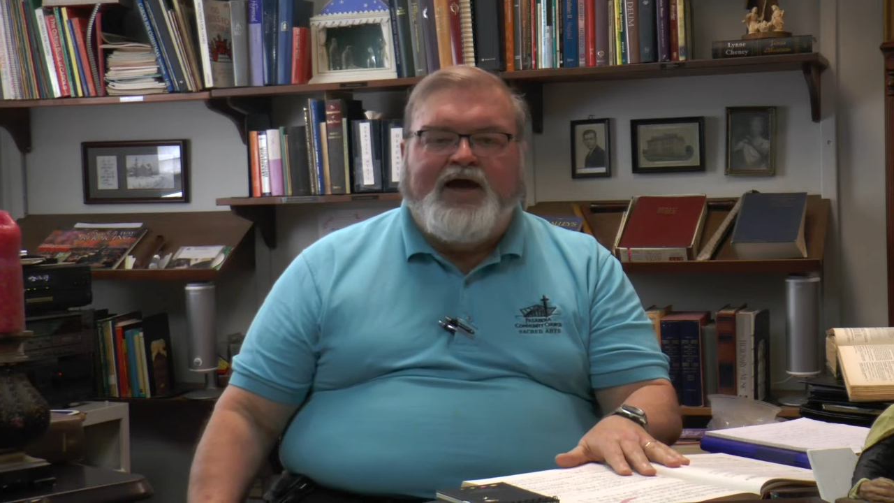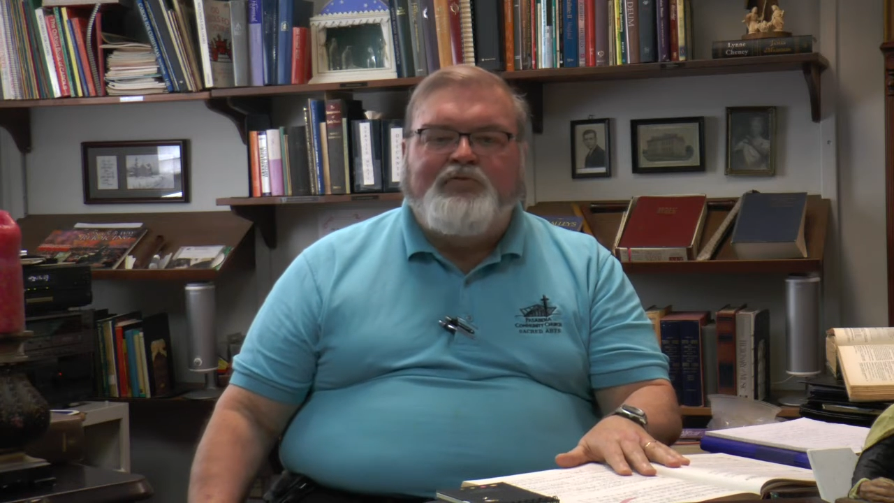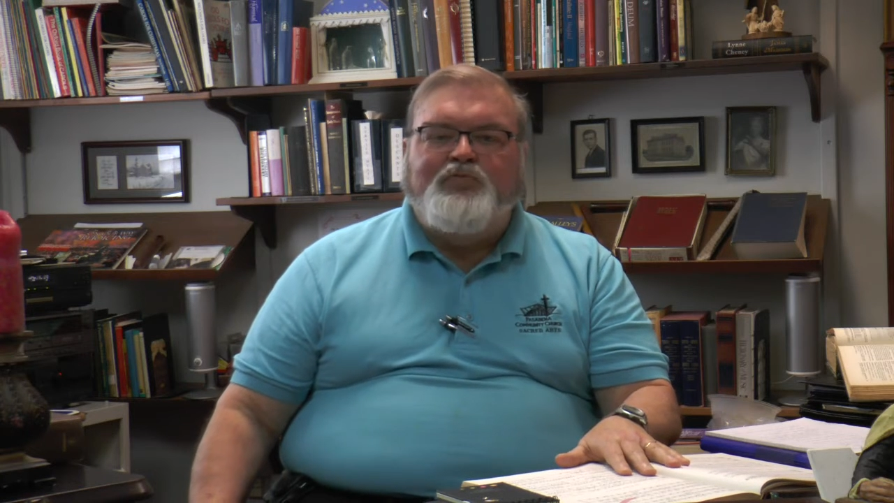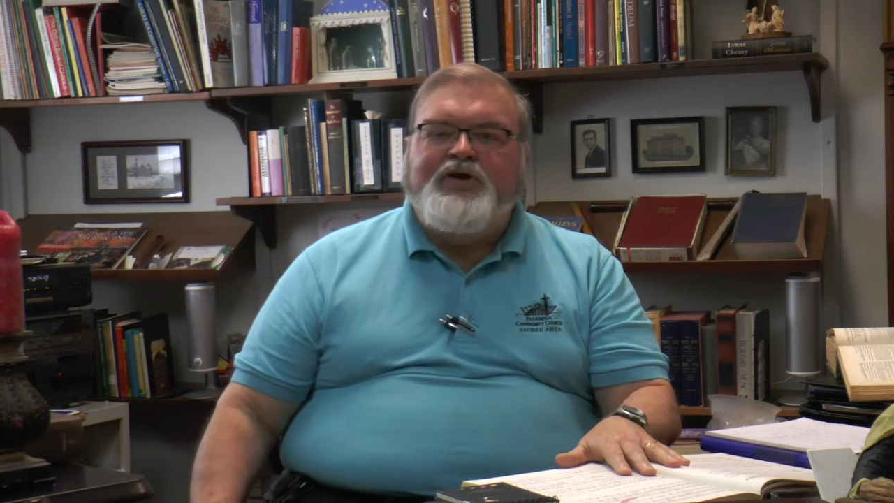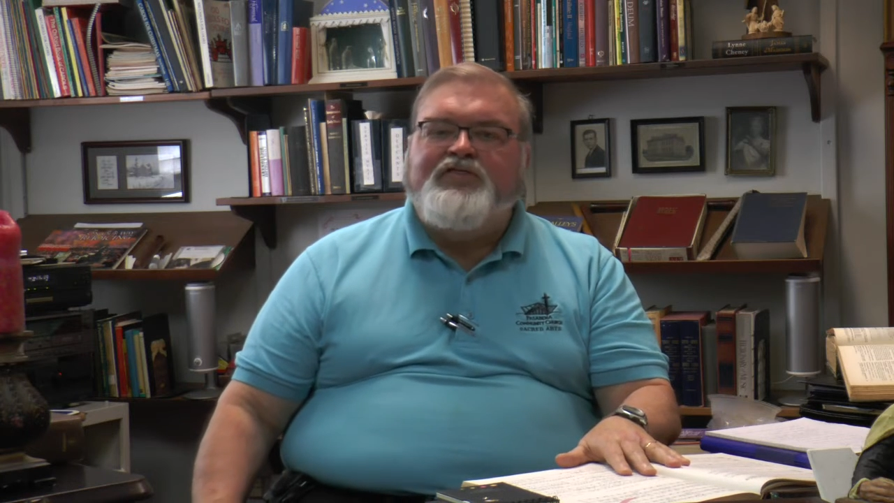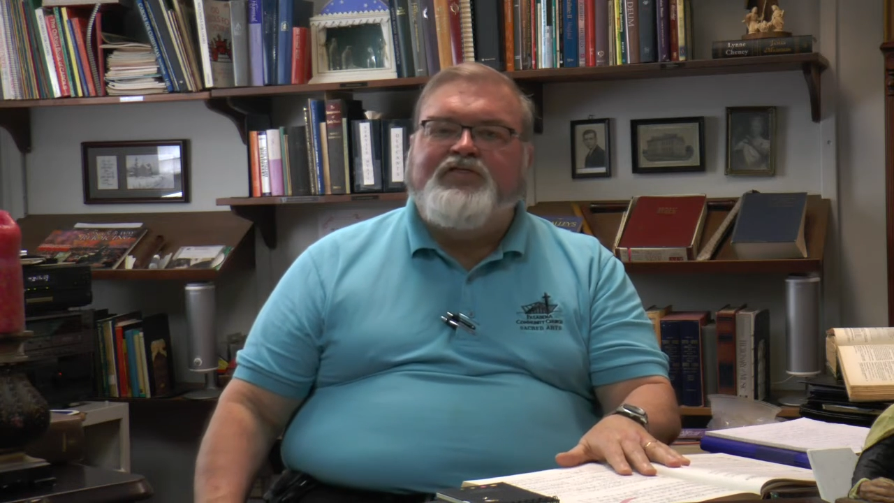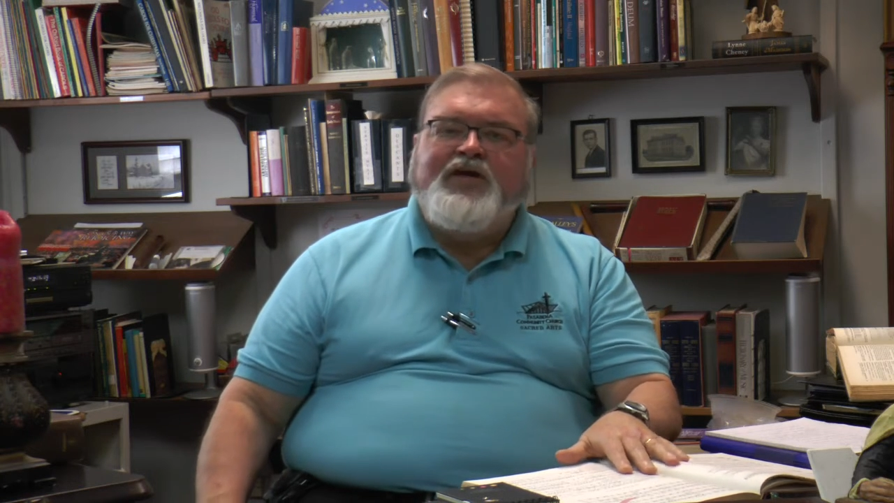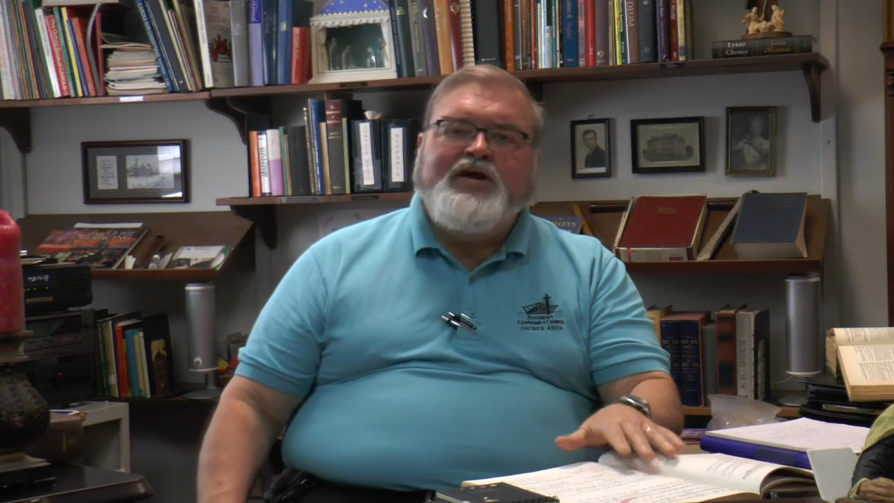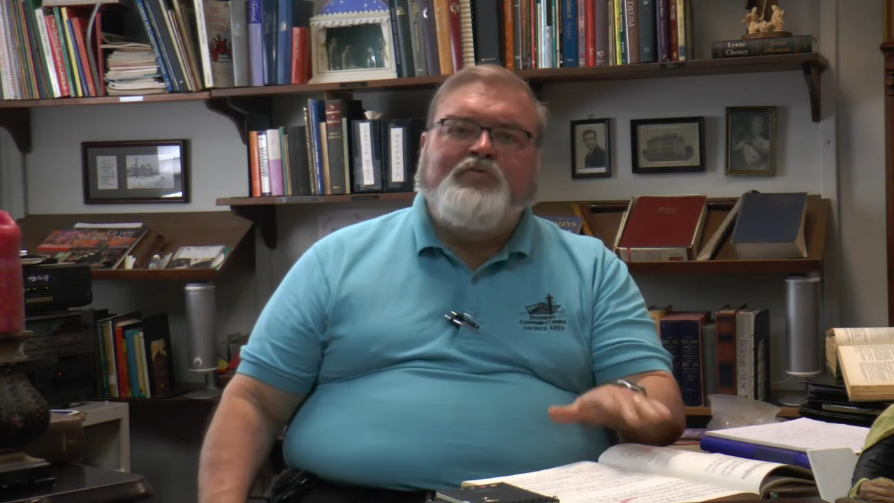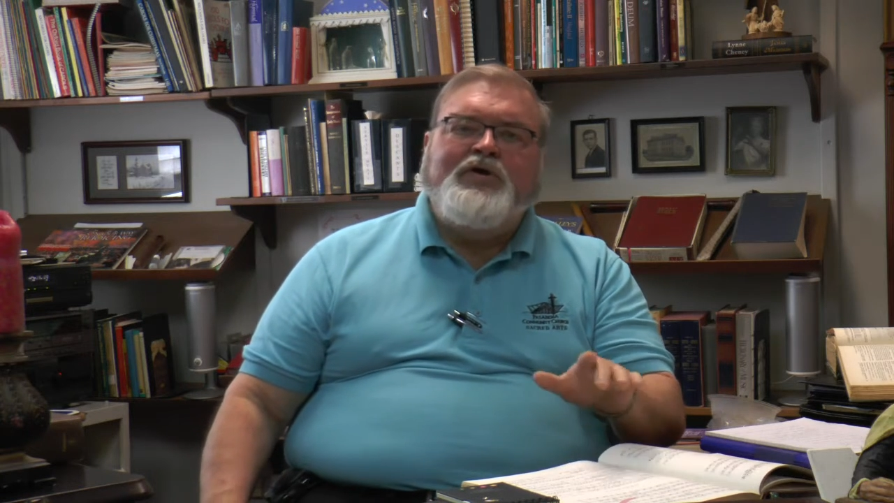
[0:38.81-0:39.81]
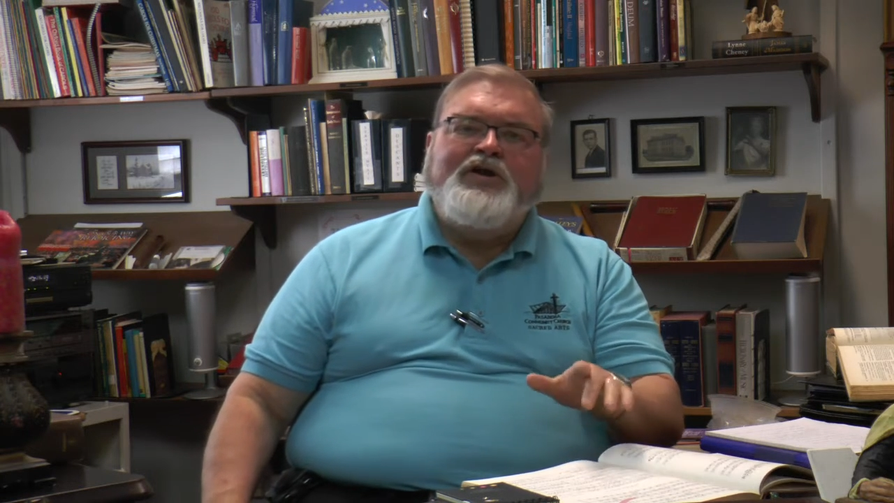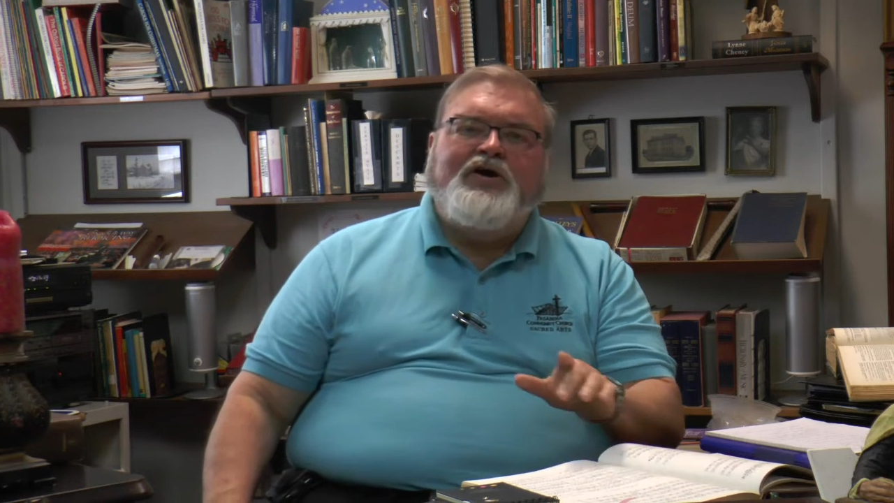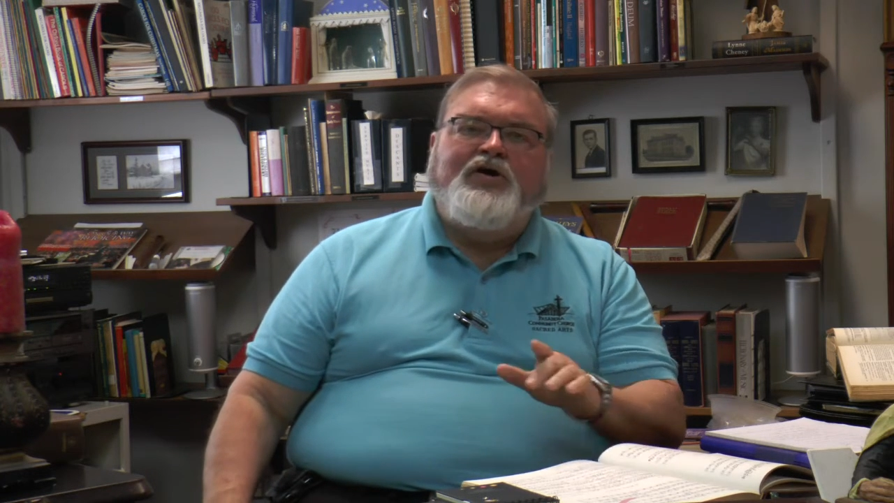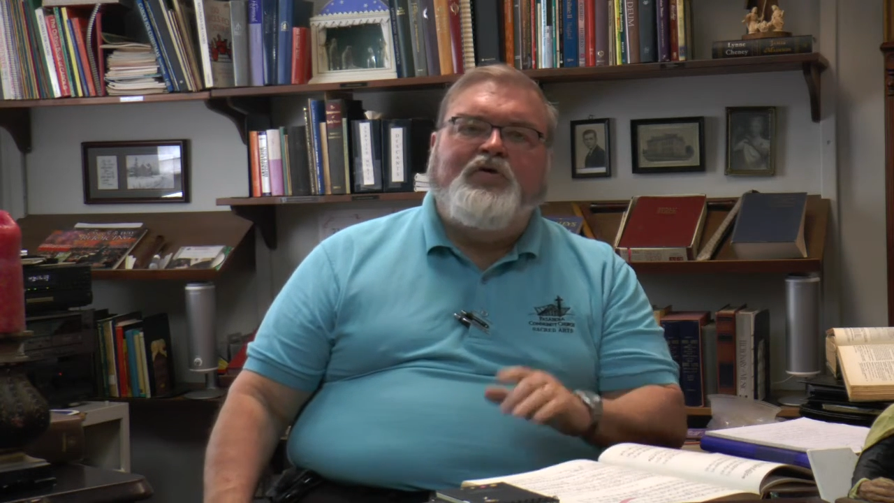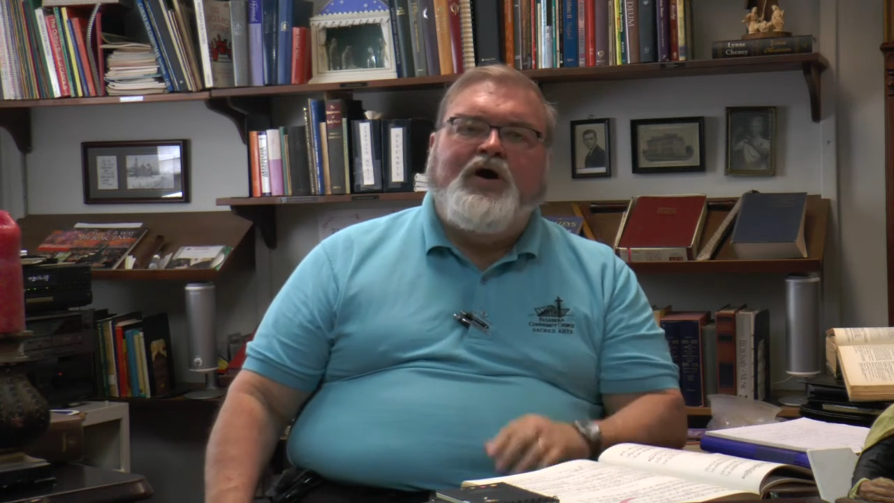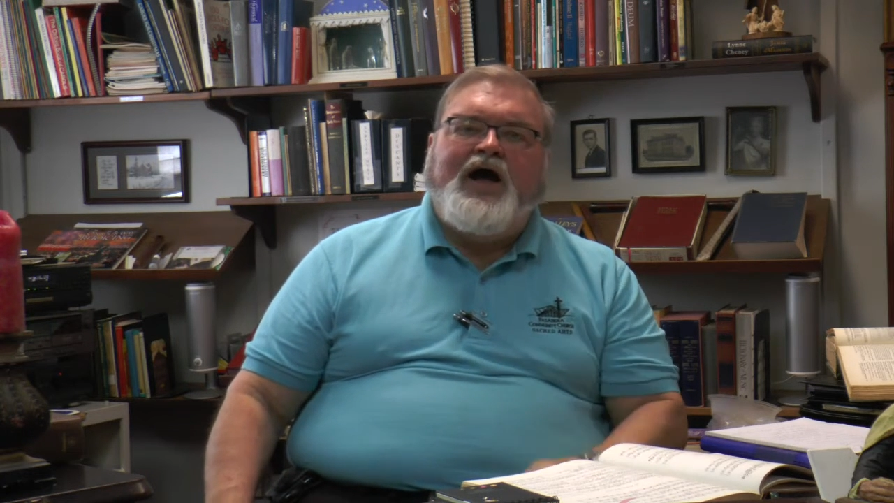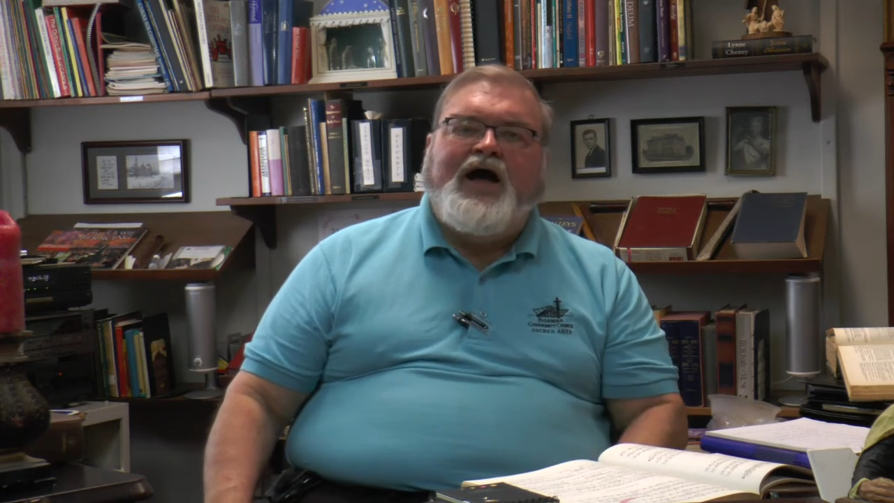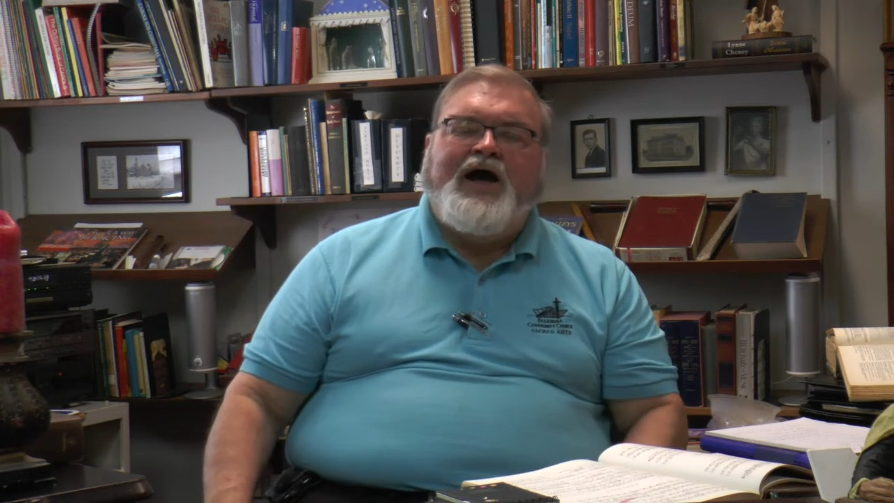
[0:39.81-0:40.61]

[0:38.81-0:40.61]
And we think we know